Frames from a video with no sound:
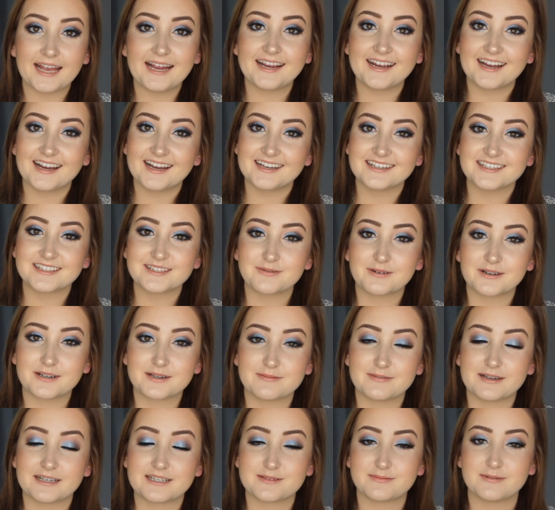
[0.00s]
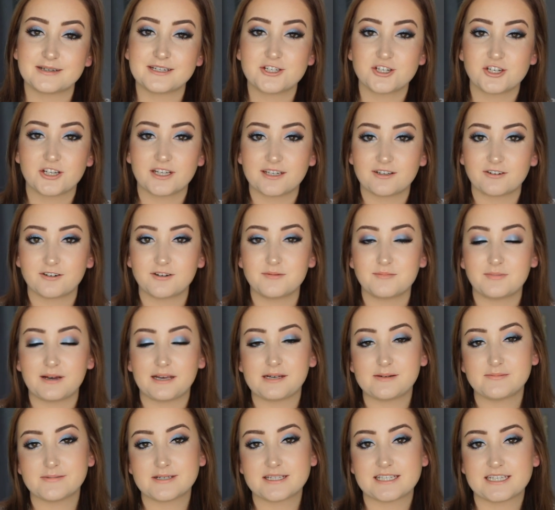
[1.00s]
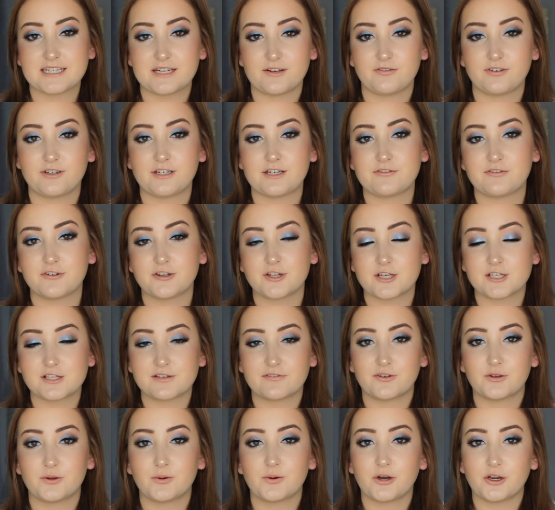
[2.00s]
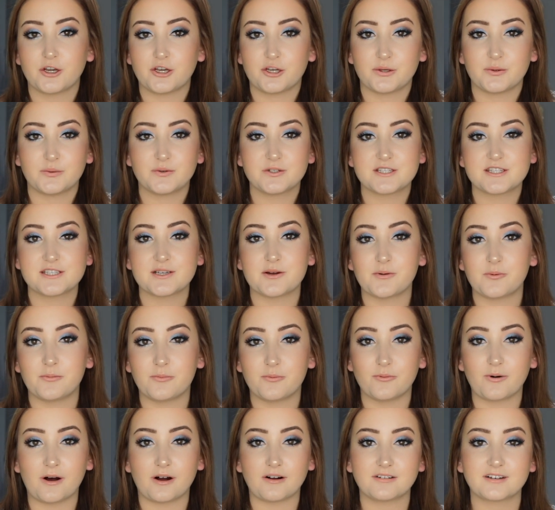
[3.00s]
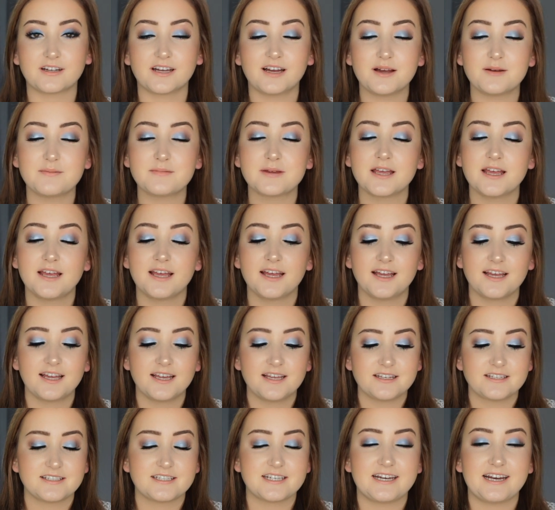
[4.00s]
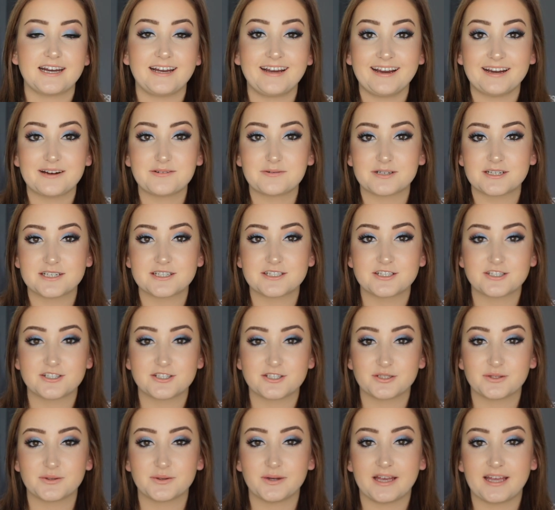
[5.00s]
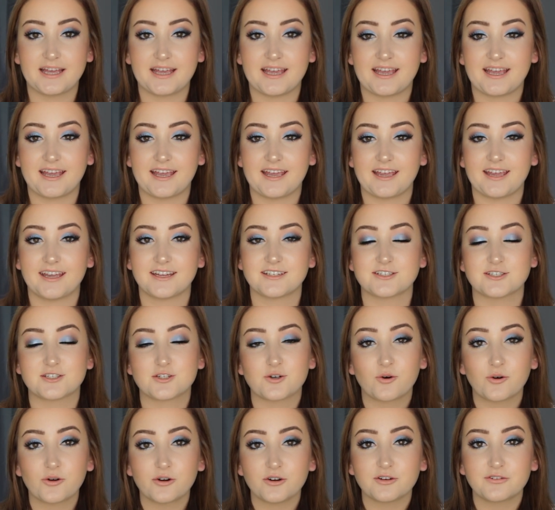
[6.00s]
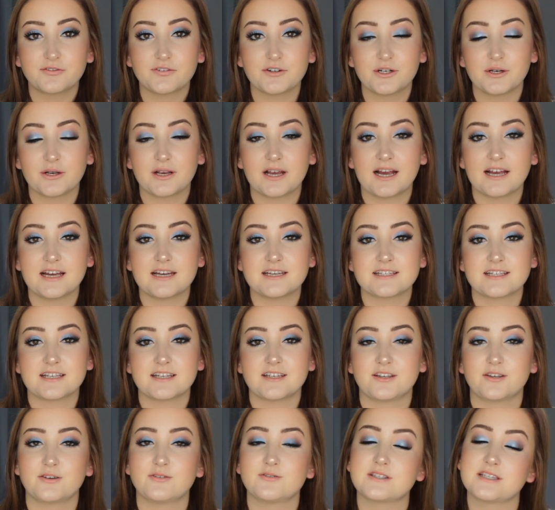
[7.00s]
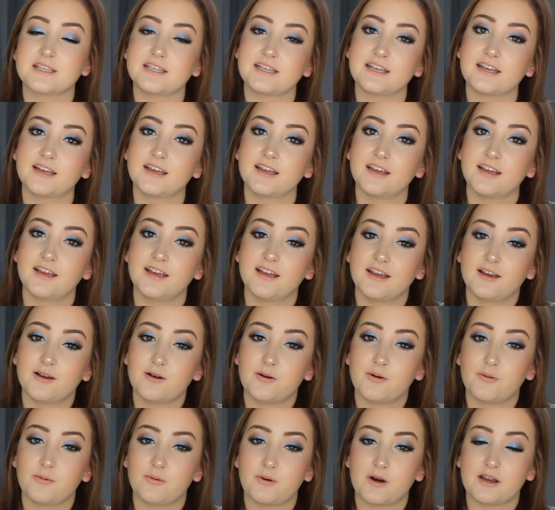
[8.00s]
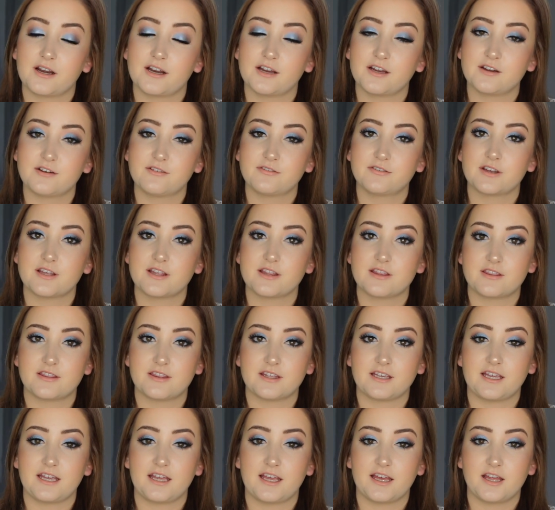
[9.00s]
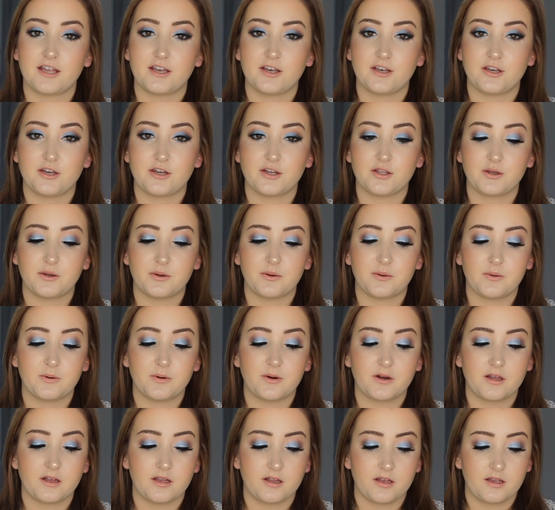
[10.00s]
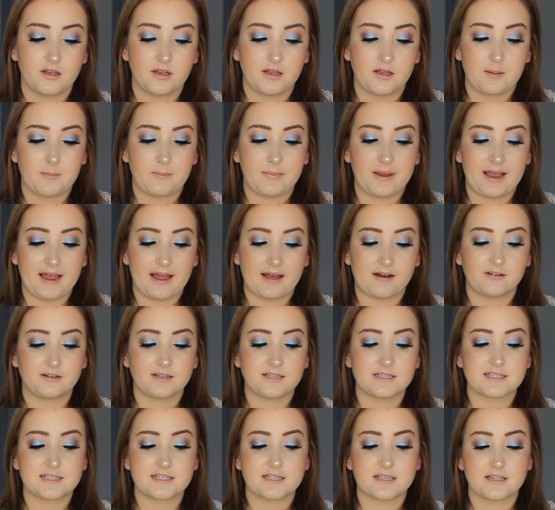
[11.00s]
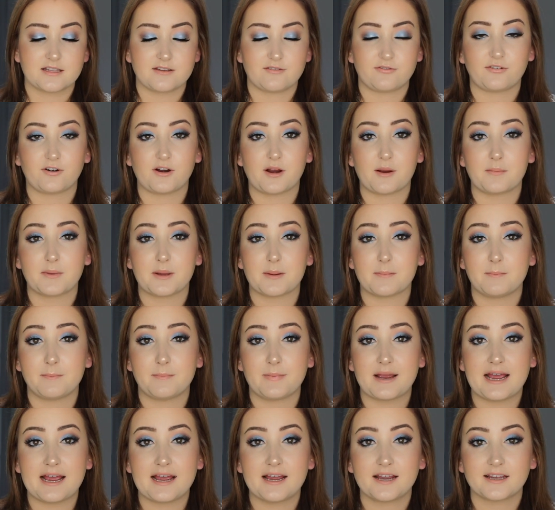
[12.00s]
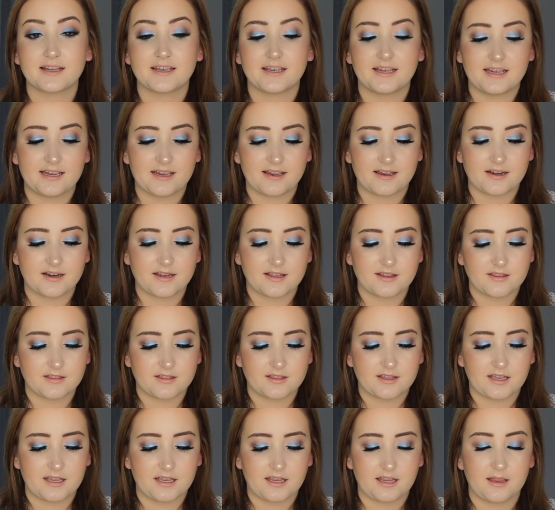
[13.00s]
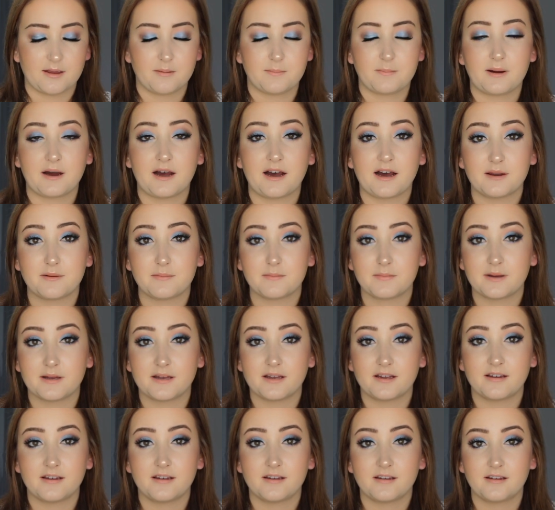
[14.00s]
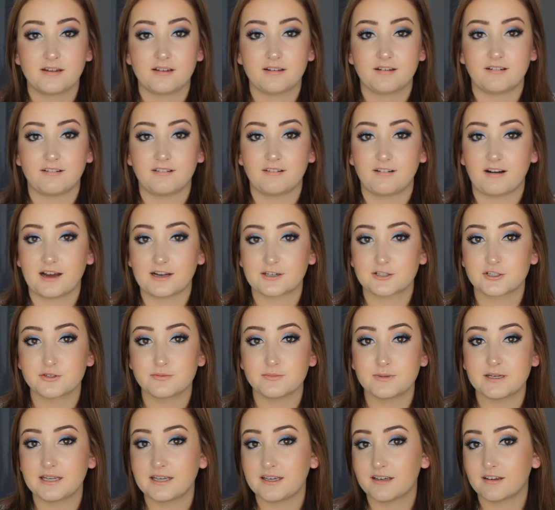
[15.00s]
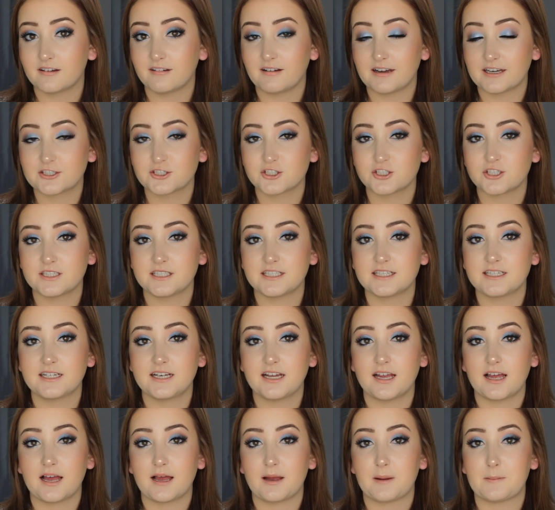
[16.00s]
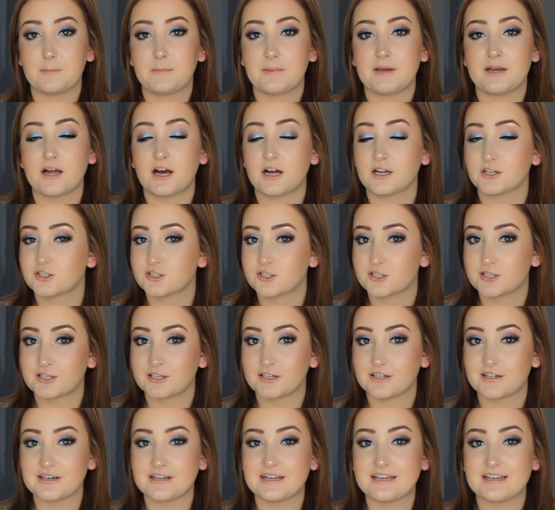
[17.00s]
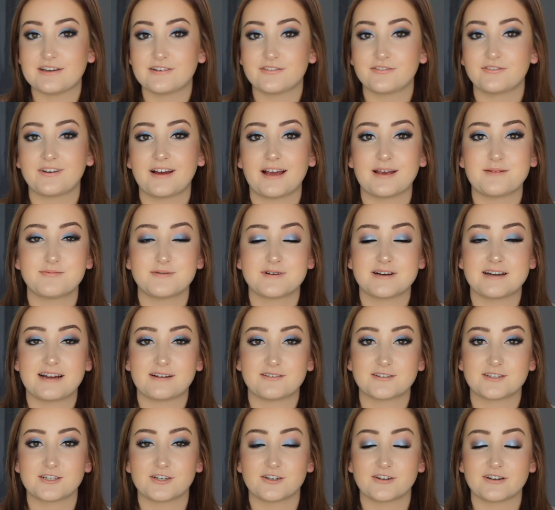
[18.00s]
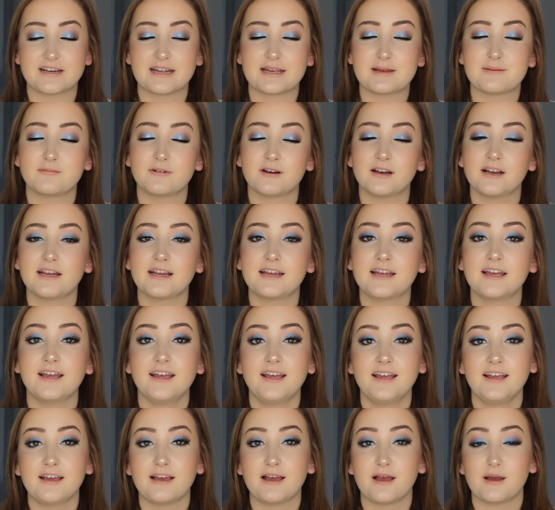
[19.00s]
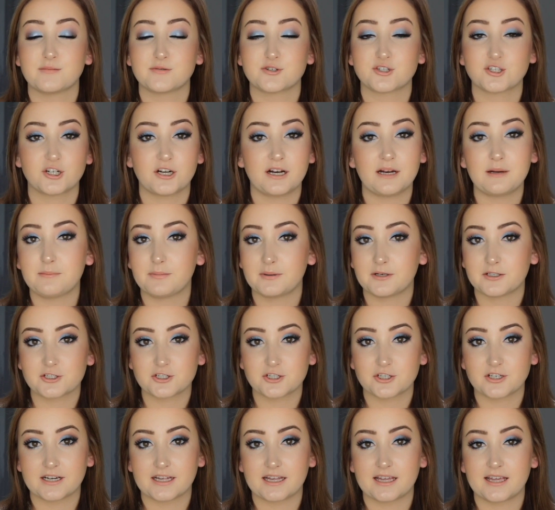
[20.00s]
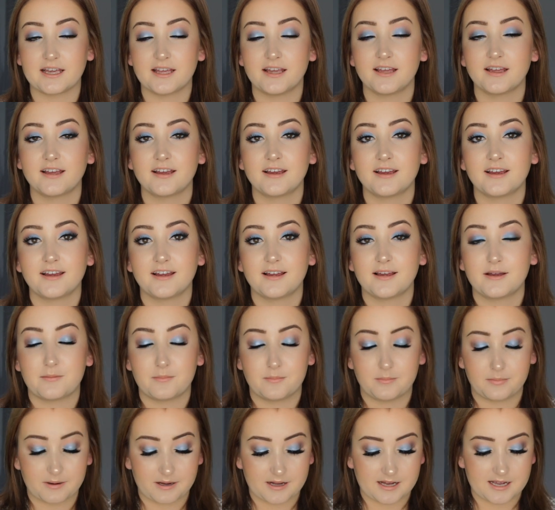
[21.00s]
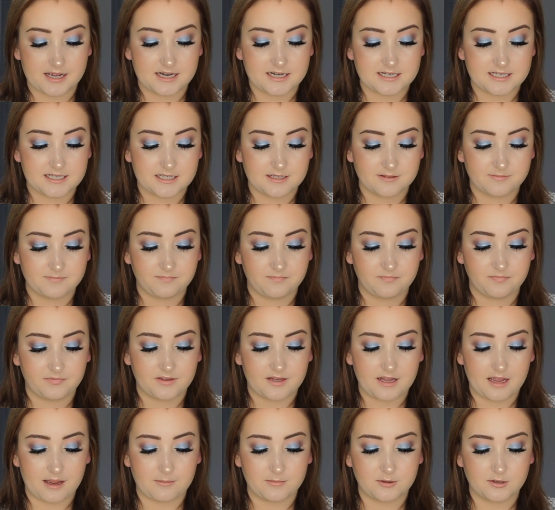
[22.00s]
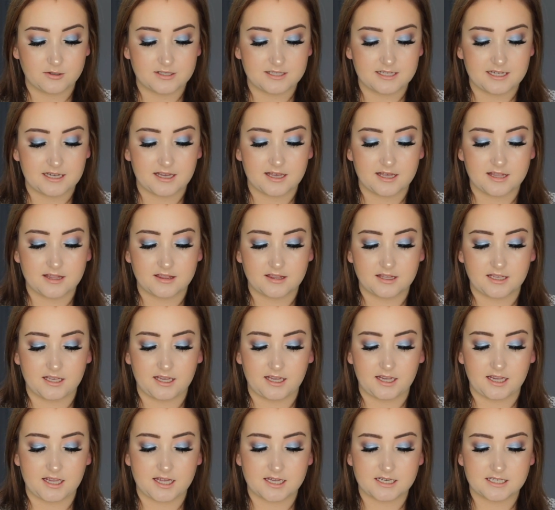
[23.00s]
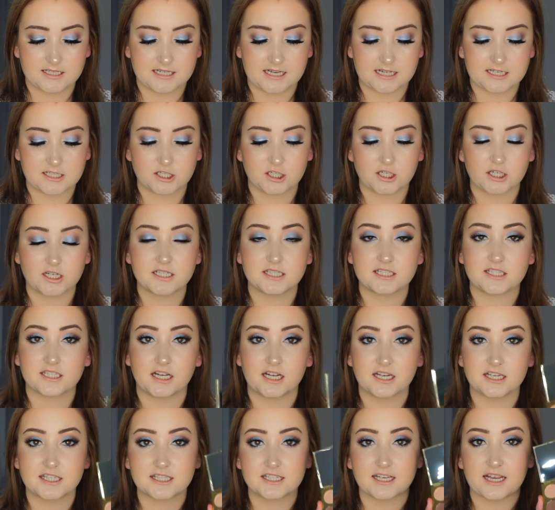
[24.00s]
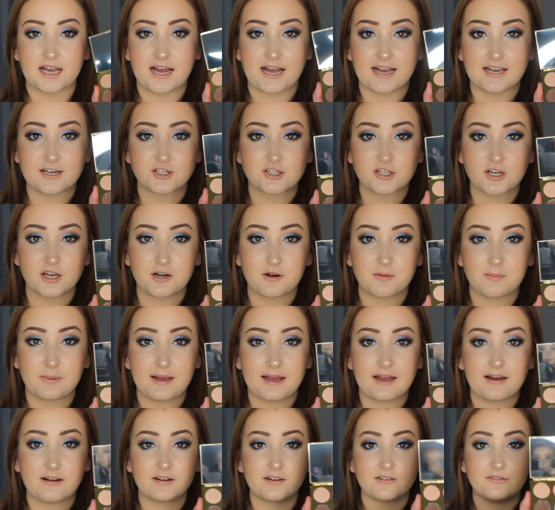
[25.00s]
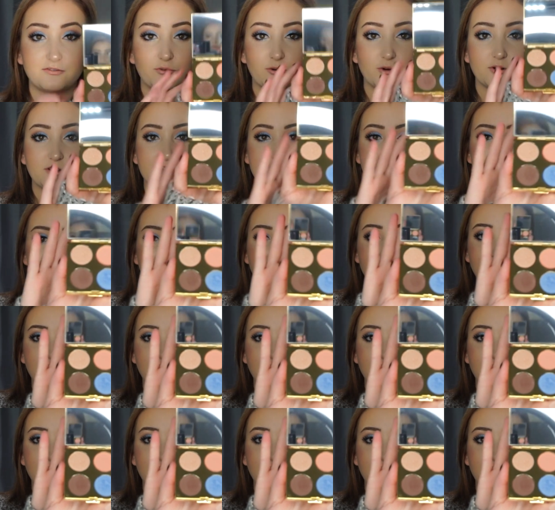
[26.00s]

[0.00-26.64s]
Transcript: Hi guys, welcome back to my channel. My name is Tiffany for those of you who are new, so welcome. Today I wanted to do a tutorial for you guys using one of the new palettes from MAC in the PADMA LAKSHMI collection. I'm not sure if I pronounced her name right. I'm sure I butchered it, but I'm using the Desert Dusk eyeshadow palette for this